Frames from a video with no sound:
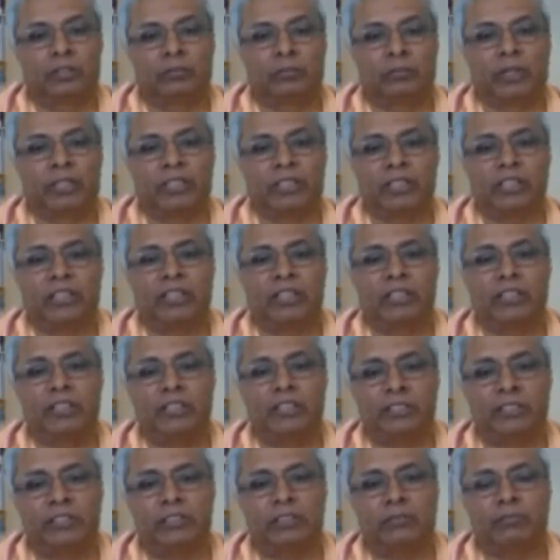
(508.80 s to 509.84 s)
But in
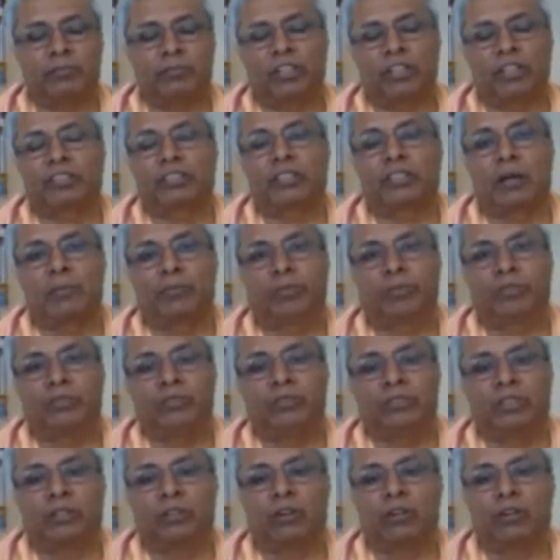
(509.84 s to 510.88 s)
English, for example,
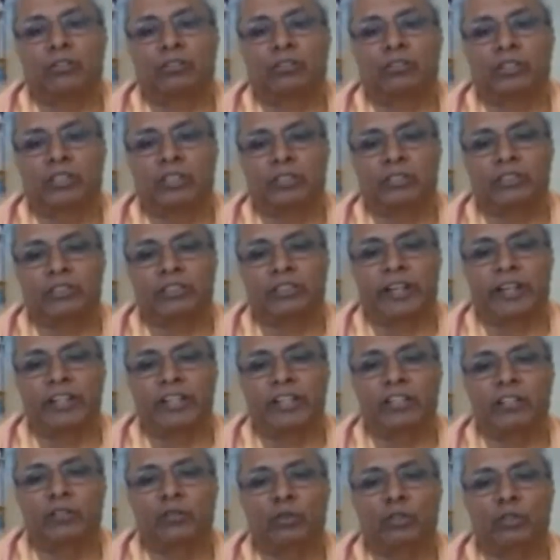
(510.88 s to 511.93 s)
the consonants
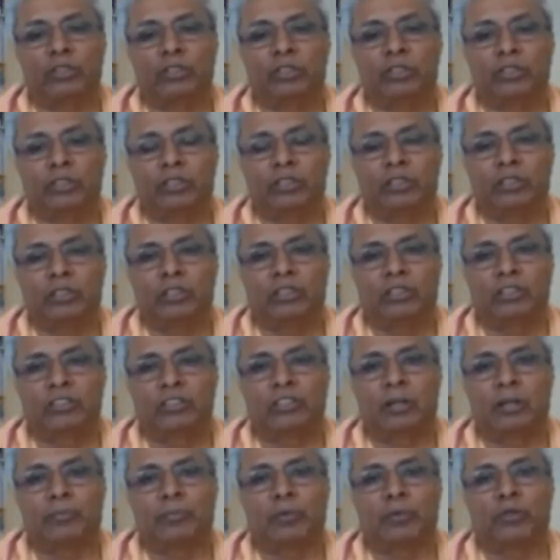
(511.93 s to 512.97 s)
ending with
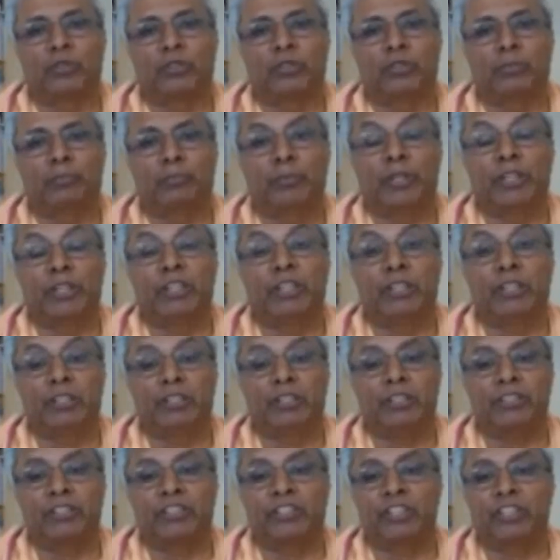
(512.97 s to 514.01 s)
suppose
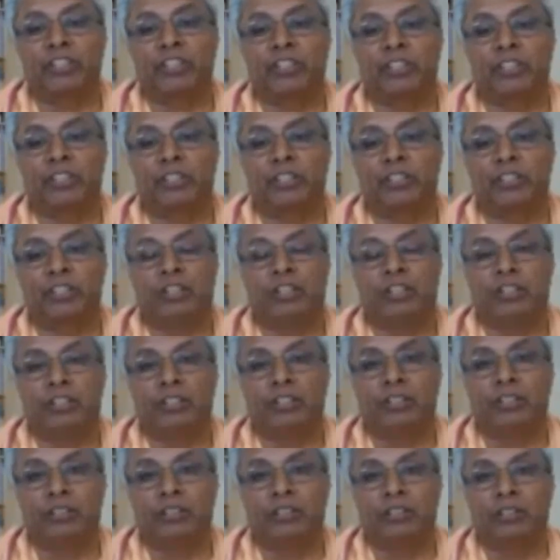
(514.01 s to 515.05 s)
B, C, D,
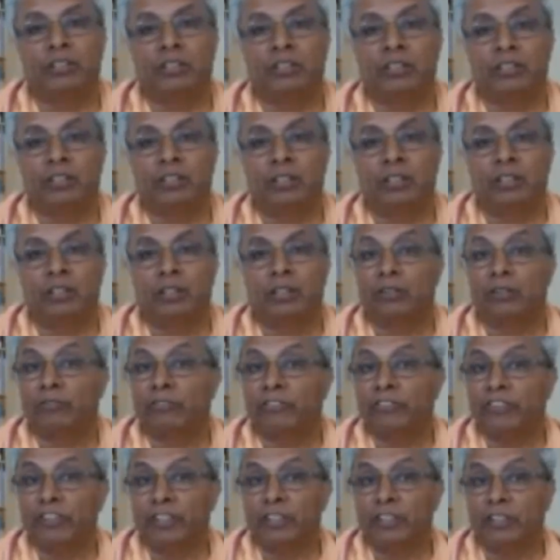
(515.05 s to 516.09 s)

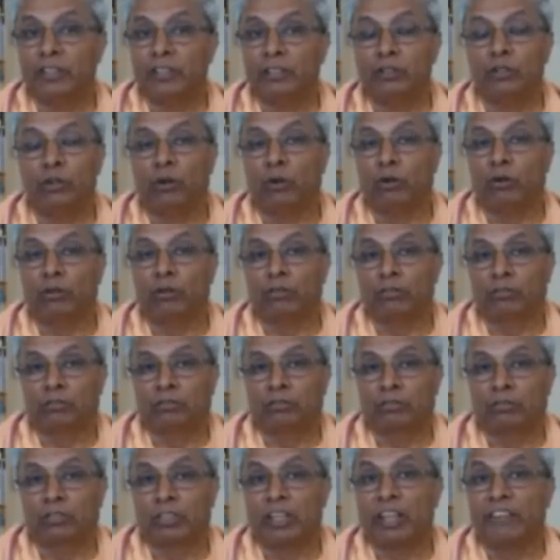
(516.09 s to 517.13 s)
Phi, no,
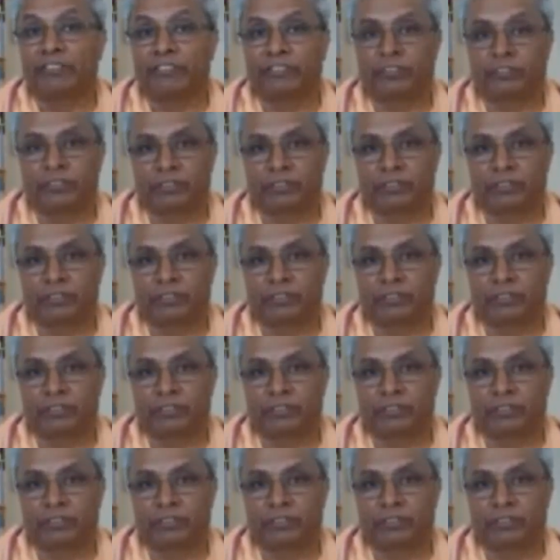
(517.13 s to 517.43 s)
F